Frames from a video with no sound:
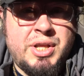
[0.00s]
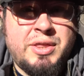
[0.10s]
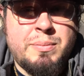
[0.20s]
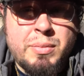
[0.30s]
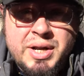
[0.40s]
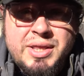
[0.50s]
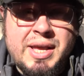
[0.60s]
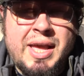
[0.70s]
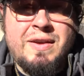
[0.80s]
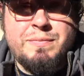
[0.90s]
that the money
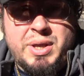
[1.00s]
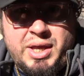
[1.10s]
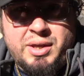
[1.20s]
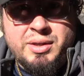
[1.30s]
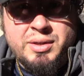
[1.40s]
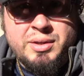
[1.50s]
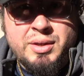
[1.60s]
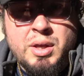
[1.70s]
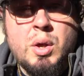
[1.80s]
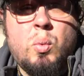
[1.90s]
they gave me
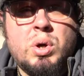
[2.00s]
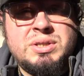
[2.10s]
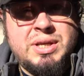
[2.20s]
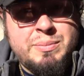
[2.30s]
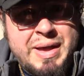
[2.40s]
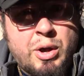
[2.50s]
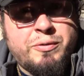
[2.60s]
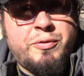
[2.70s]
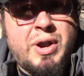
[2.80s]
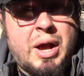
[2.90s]
was the
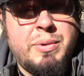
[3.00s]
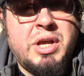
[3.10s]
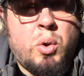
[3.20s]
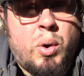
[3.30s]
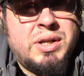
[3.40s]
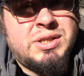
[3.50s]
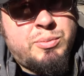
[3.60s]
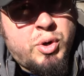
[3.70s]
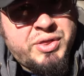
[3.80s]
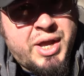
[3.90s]
amount for how many coins I
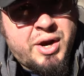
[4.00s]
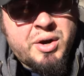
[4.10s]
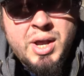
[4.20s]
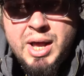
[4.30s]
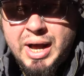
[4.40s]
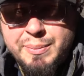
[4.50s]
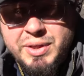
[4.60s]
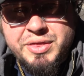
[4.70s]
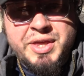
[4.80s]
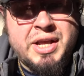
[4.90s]
brought there. I'm
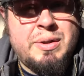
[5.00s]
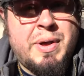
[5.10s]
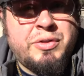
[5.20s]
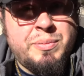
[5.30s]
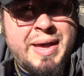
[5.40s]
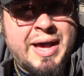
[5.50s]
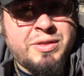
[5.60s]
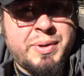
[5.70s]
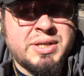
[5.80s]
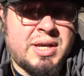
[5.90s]
not thinking about the
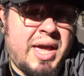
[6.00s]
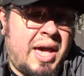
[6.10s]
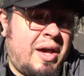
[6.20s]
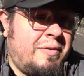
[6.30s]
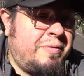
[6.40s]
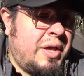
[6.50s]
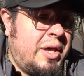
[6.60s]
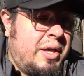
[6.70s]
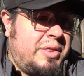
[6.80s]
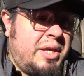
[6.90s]
math, because I have
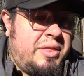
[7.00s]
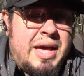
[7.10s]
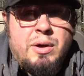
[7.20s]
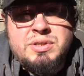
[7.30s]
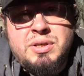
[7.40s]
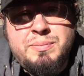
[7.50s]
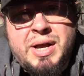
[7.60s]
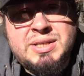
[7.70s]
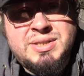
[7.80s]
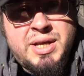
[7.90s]
the 1,000
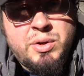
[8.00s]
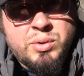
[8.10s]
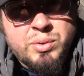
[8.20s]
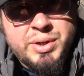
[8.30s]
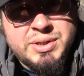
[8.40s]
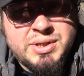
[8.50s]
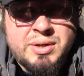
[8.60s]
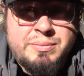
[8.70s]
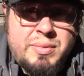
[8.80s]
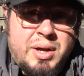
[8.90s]
bicentennial coins that
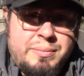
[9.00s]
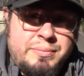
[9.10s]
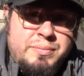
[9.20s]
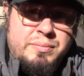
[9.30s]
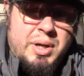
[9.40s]
I'm